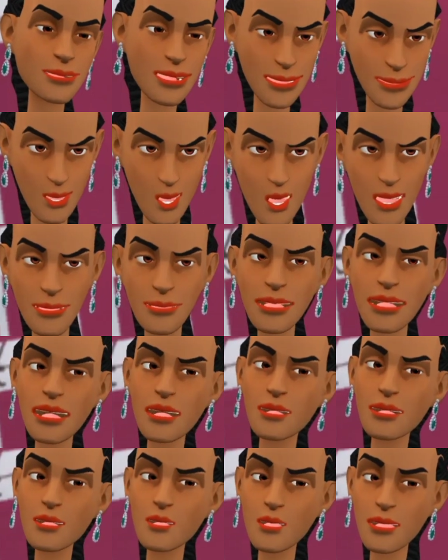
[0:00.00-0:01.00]
he said,
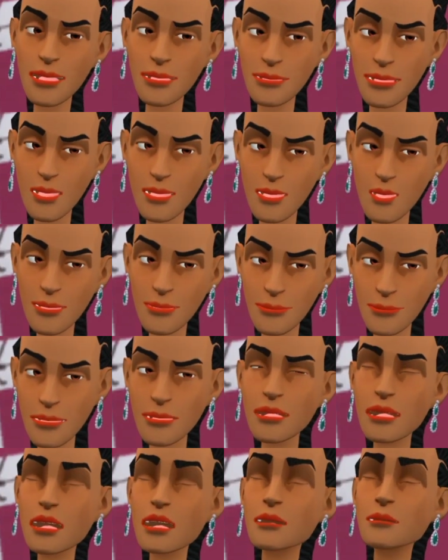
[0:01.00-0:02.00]
can we be
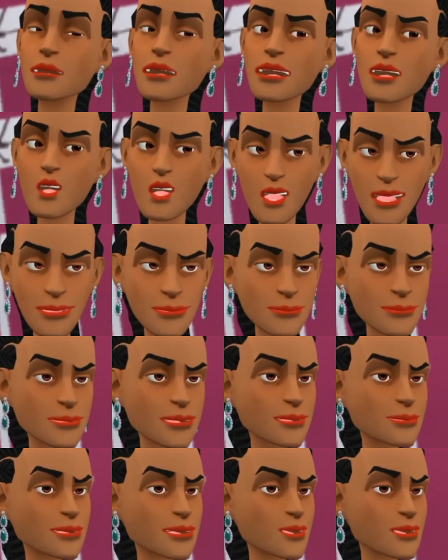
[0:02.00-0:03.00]
friends? And I said, well,
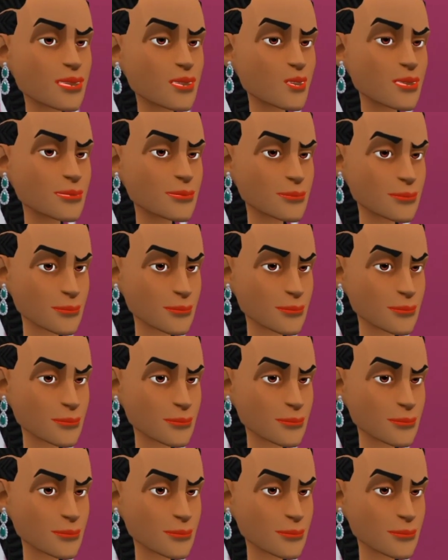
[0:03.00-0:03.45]
okay.